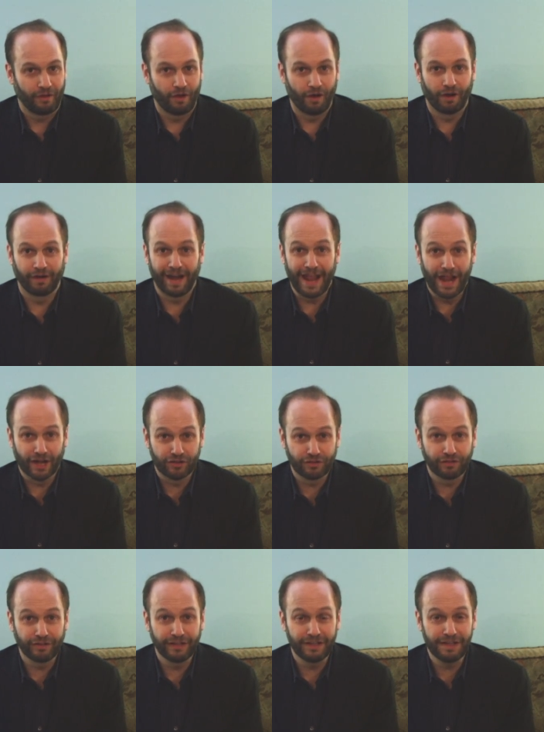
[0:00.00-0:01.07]
are
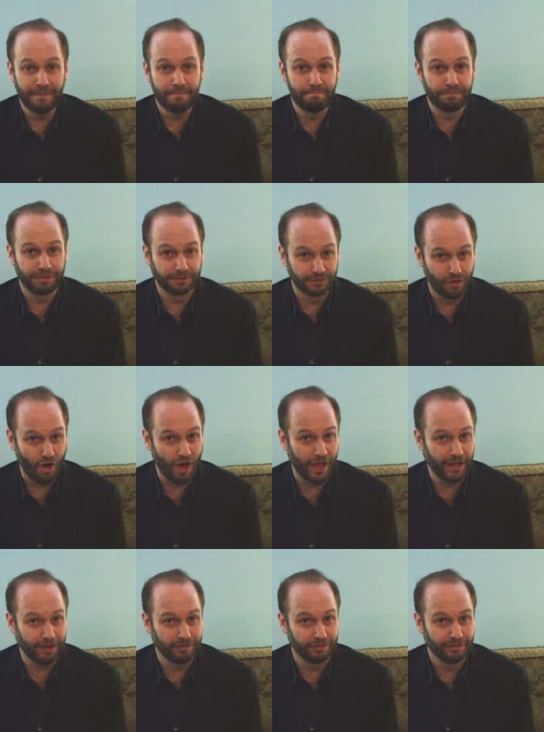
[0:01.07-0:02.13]
actually
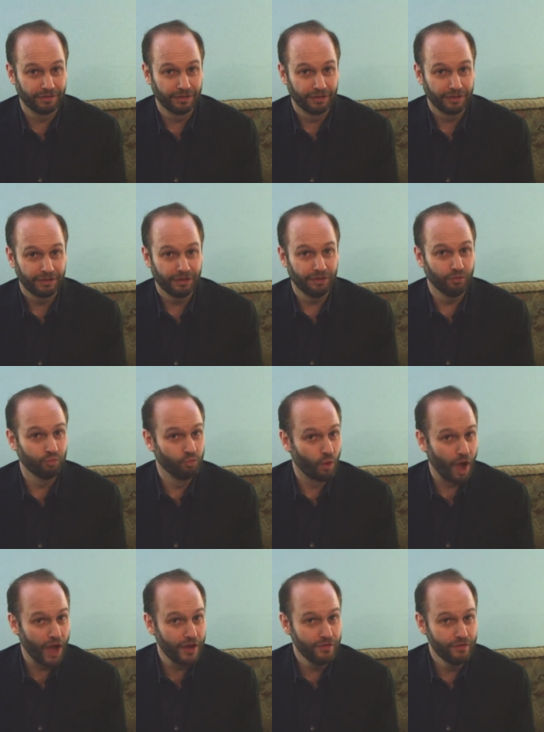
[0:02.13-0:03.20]
implied in
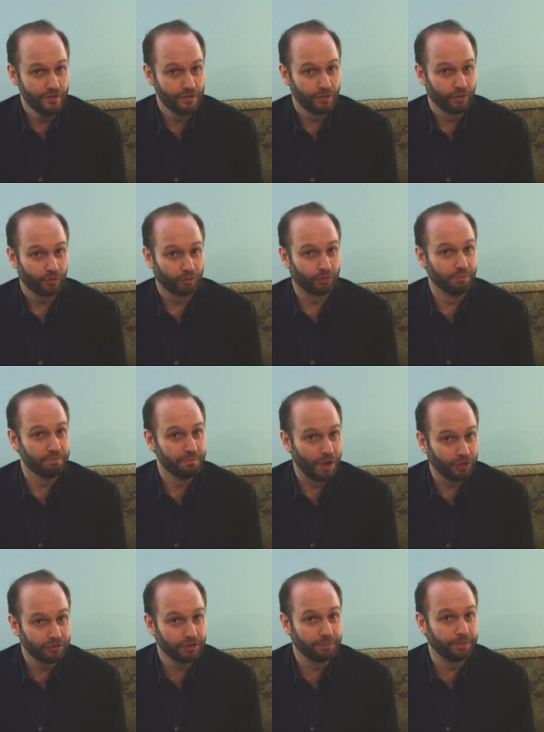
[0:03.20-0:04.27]
one or
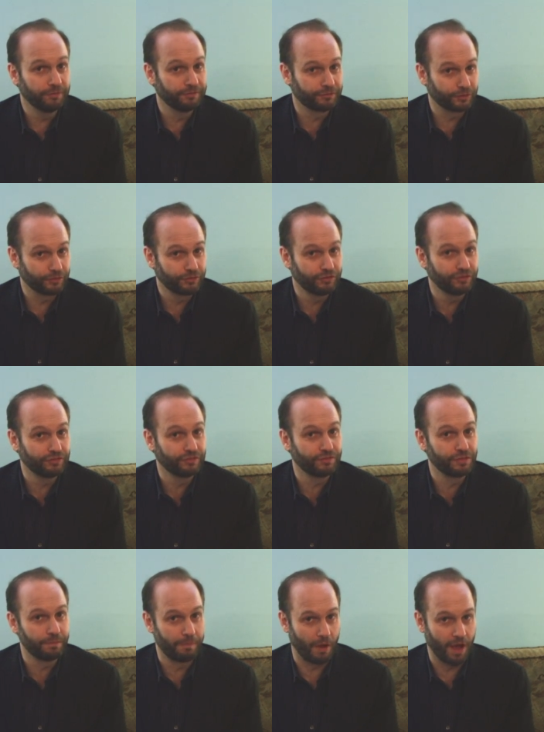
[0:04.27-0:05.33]
multiple verses
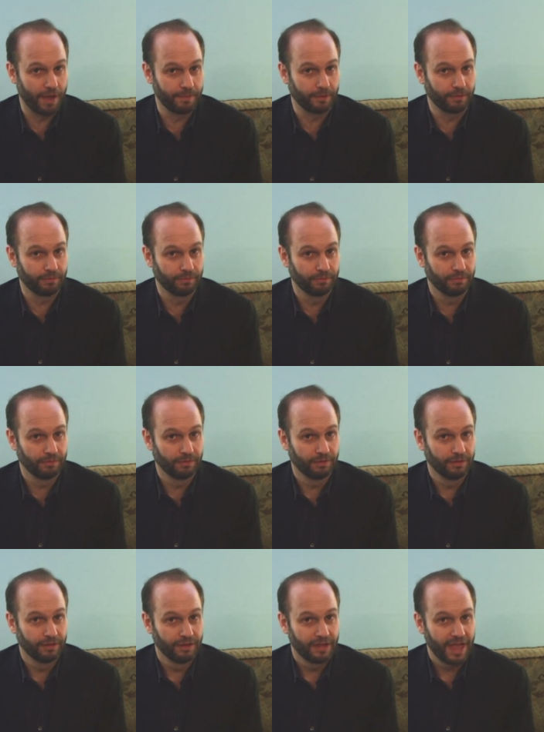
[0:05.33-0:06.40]
of the Bible.
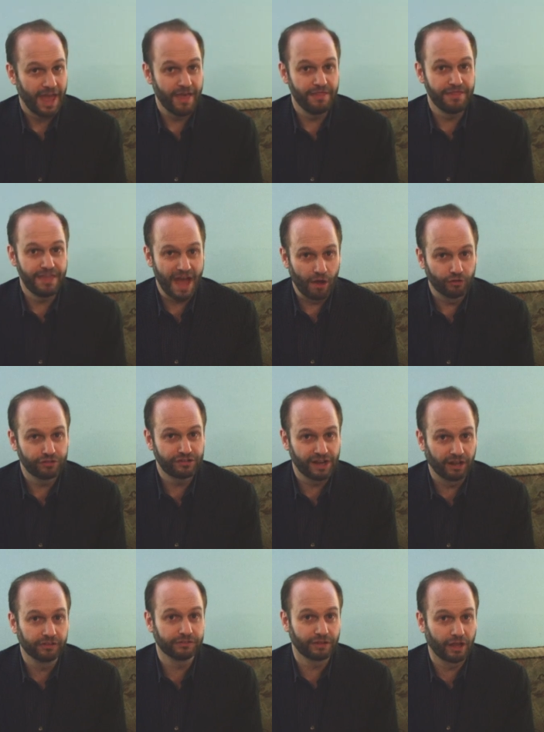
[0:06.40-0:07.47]
And thou
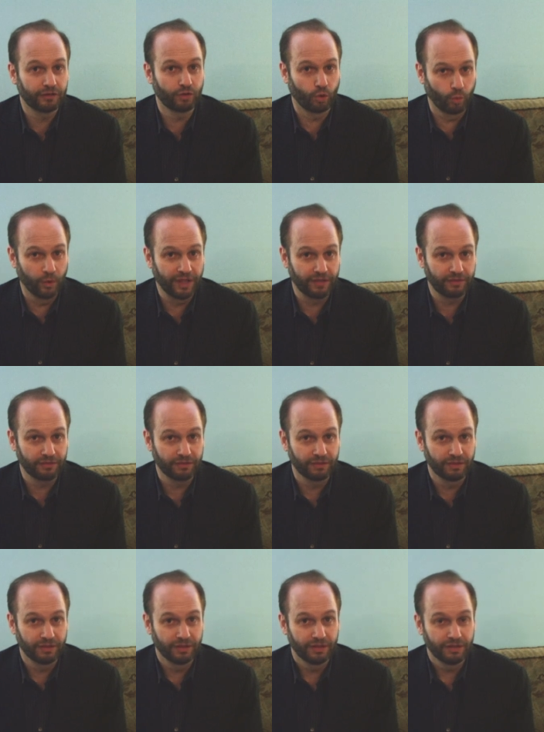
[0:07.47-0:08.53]
shalt not quit
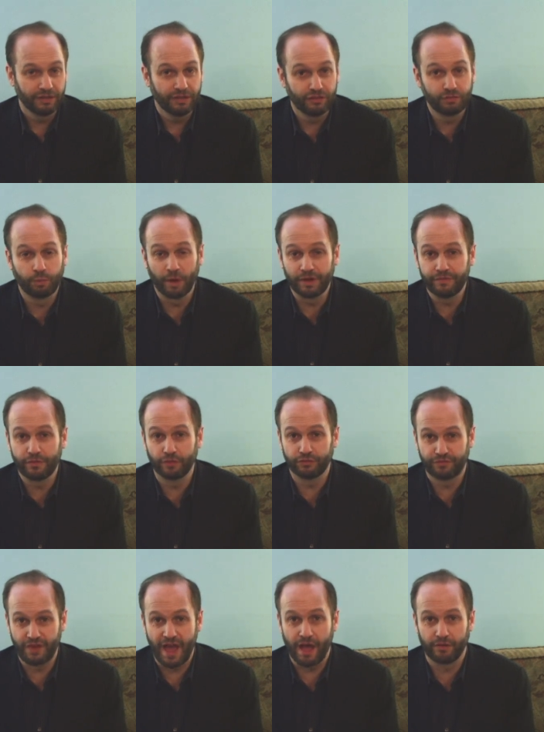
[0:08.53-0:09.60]
is one of
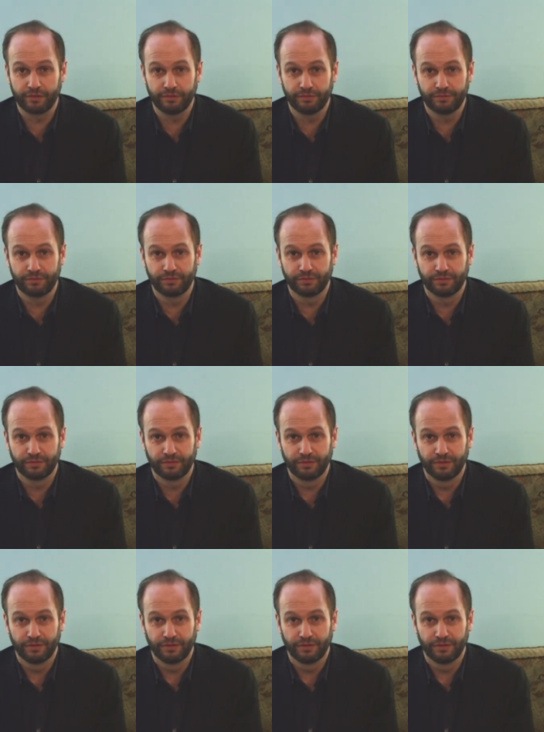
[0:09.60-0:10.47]
those values.